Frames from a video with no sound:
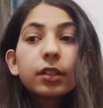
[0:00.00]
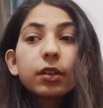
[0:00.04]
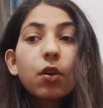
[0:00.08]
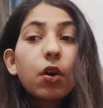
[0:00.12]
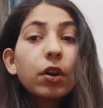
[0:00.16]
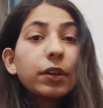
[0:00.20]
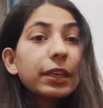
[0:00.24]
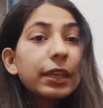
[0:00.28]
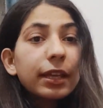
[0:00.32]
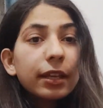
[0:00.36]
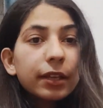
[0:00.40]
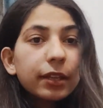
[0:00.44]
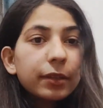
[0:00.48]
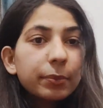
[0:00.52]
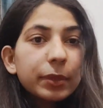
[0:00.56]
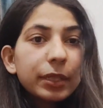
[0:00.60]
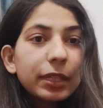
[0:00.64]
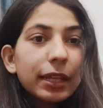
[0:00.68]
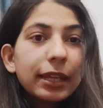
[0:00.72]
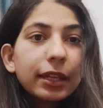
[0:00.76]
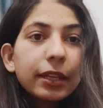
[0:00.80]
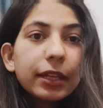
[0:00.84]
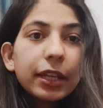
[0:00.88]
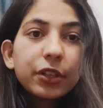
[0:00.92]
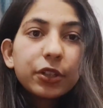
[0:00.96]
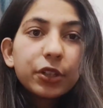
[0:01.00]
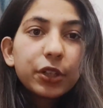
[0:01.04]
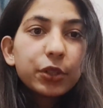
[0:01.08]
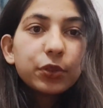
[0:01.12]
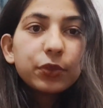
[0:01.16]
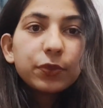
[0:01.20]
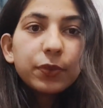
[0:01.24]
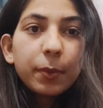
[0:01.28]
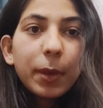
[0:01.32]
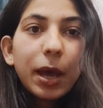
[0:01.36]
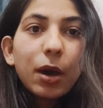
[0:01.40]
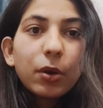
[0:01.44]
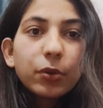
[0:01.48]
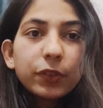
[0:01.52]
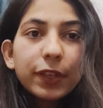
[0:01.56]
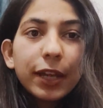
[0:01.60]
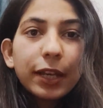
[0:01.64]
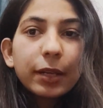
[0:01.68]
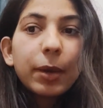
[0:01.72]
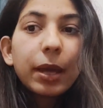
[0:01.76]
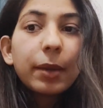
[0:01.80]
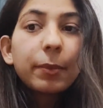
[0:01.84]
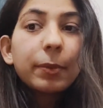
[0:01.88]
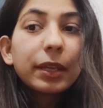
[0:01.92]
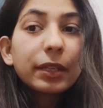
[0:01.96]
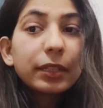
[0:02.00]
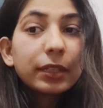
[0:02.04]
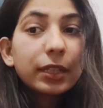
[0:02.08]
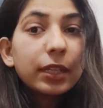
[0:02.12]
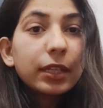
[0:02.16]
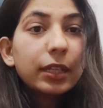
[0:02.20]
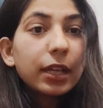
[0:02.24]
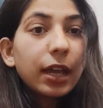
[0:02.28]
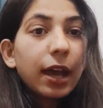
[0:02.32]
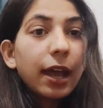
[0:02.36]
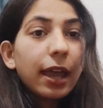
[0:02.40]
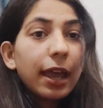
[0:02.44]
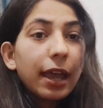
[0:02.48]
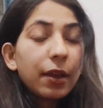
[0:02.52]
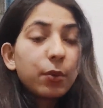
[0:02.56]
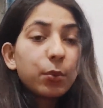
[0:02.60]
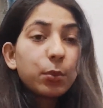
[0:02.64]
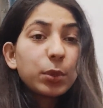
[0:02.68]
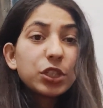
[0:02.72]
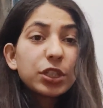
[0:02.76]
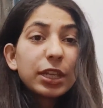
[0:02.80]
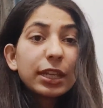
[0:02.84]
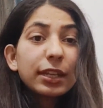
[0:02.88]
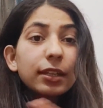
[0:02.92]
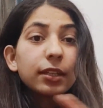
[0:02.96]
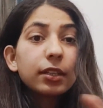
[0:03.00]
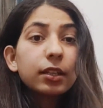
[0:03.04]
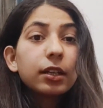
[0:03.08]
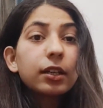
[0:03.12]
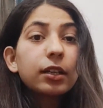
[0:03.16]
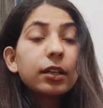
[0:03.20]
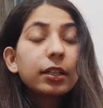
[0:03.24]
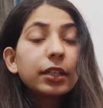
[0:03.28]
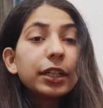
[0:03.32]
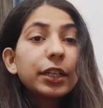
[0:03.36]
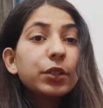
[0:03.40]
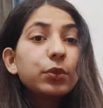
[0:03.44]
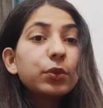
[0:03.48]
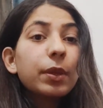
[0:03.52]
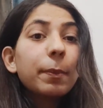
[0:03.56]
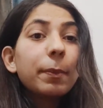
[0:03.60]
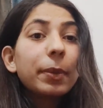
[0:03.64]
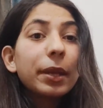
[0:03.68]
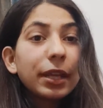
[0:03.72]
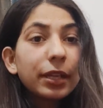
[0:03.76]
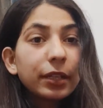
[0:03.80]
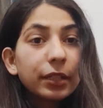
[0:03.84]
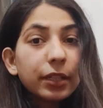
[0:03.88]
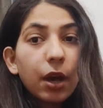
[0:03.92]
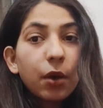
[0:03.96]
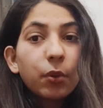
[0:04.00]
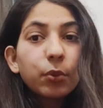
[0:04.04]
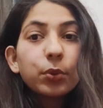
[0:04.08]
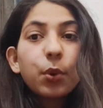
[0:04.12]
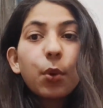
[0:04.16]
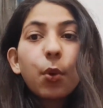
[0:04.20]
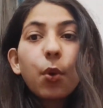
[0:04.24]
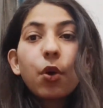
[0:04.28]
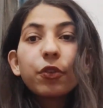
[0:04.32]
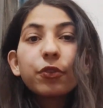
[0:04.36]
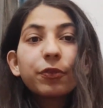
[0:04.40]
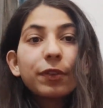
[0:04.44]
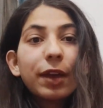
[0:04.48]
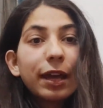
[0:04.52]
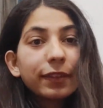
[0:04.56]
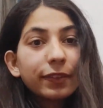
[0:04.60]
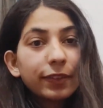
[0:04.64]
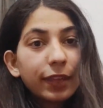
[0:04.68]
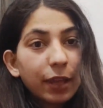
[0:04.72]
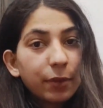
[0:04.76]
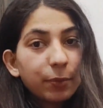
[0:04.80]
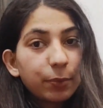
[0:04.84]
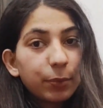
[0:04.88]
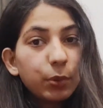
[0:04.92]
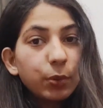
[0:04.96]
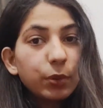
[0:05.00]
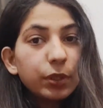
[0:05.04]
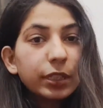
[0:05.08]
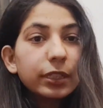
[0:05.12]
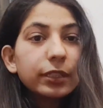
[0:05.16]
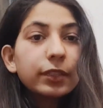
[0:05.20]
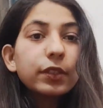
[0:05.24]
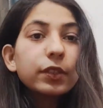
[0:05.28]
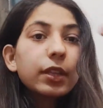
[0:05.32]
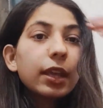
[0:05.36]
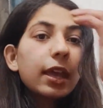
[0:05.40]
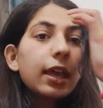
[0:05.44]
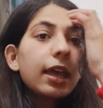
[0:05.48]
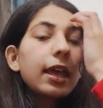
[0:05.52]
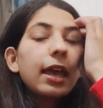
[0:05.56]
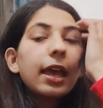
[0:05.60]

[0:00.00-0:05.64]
or they can be like introduced from outside by bacteria, which can lead to the breakdown of fats and proteins,